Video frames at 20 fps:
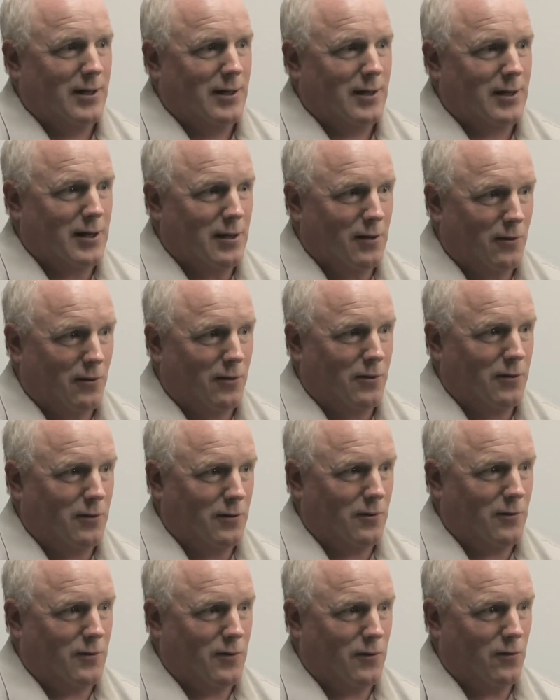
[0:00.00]
can alert
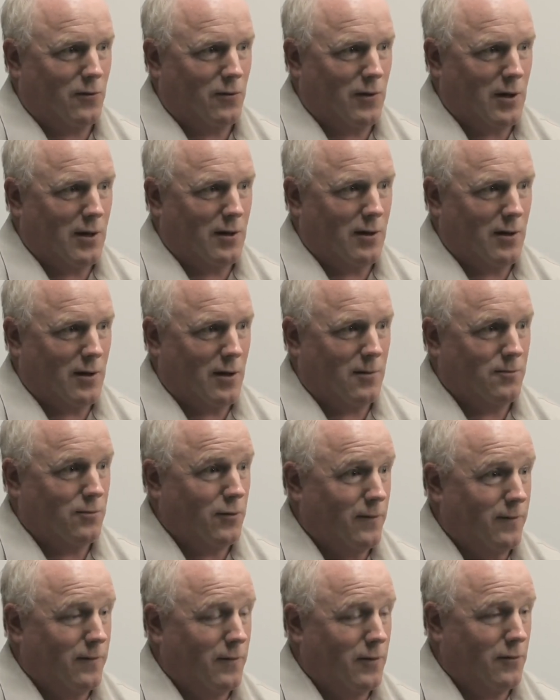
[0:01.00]
you to
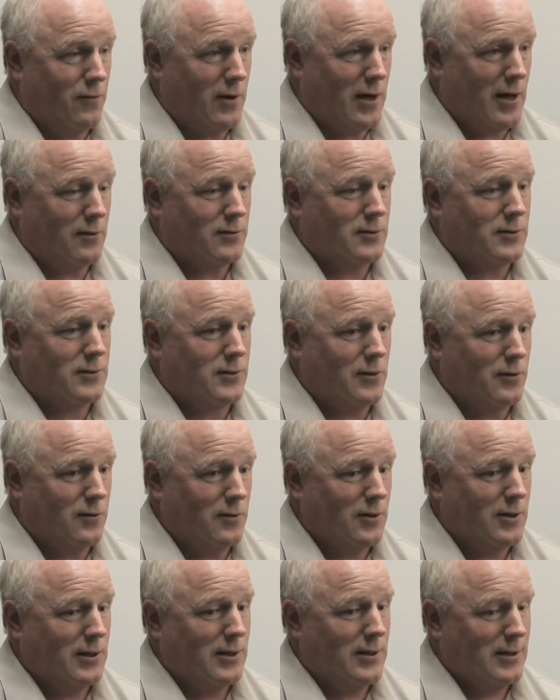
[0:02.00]
unpreferred routes.
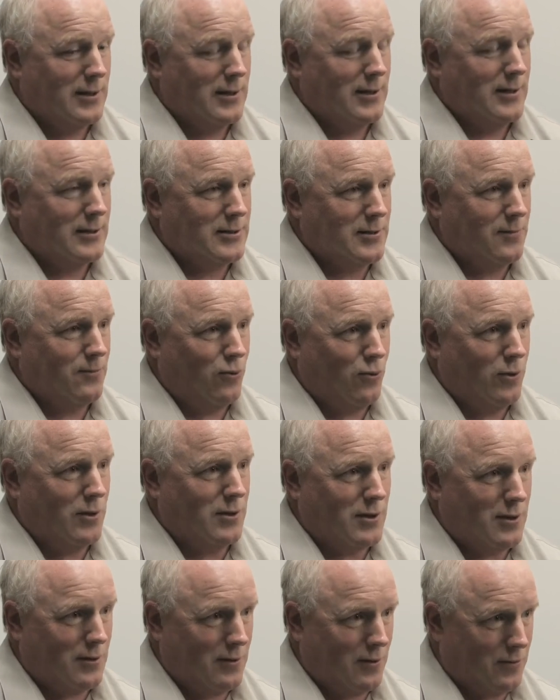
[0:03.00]
So it's
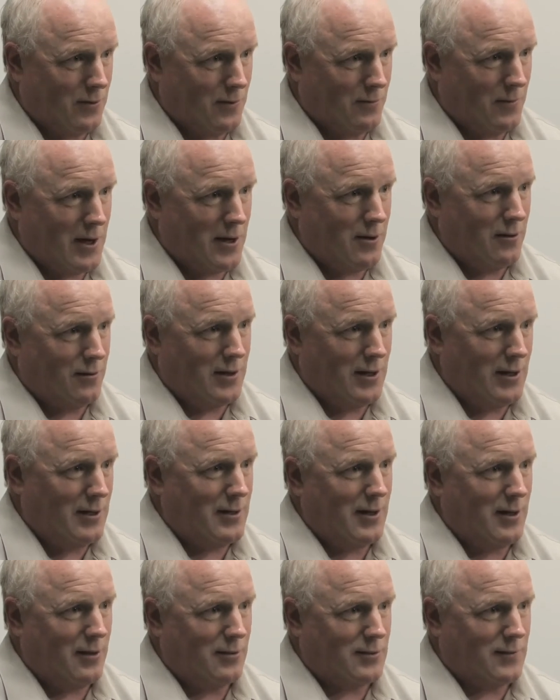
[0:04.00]
important to know the minor
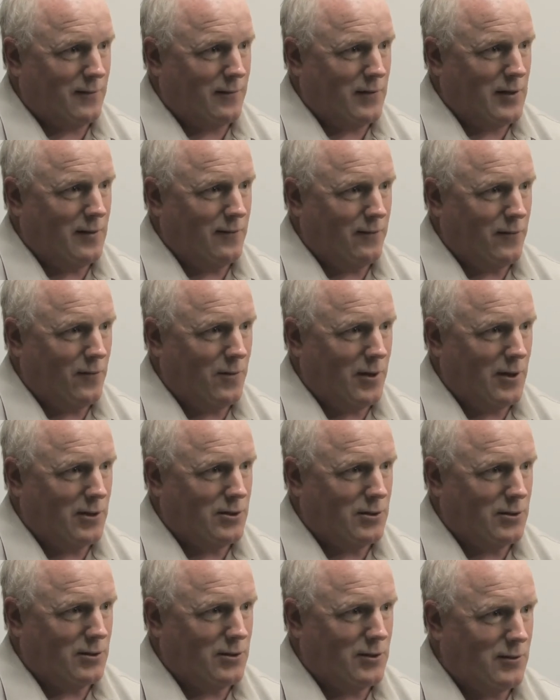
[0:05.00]
details of the
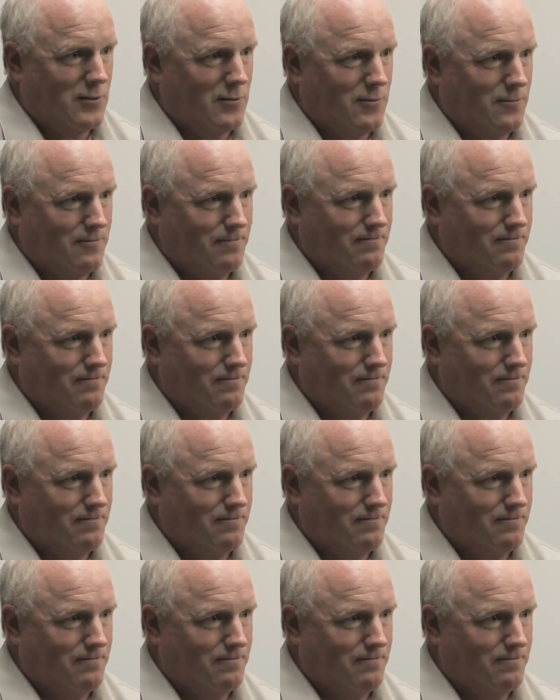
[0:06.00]
information too.